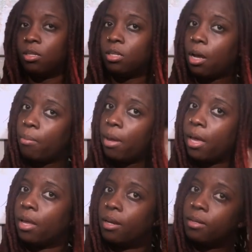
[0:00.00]
Not
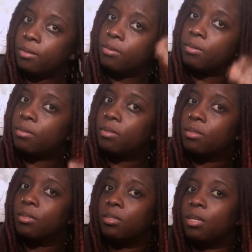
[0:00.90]
bad.
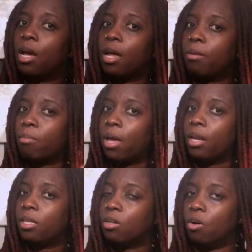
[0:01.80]
Not bad
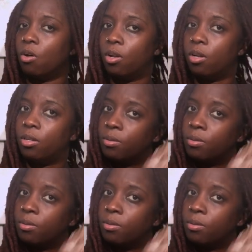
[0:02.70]
at all.